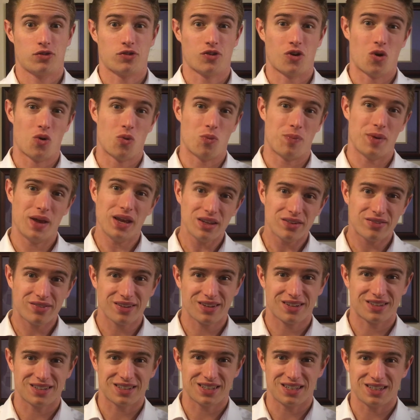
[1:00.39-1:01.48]
So
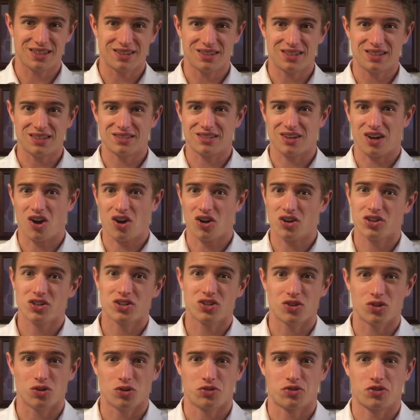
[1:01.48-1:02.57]
basically, these
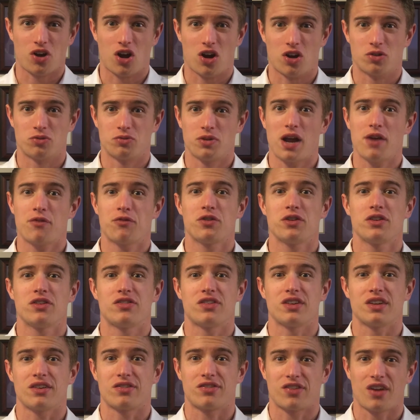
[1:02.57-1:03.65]
articles are
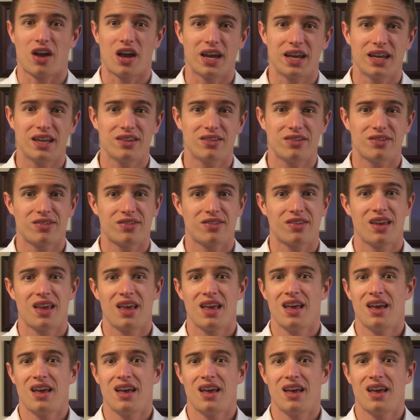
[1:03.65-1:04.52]
referencing science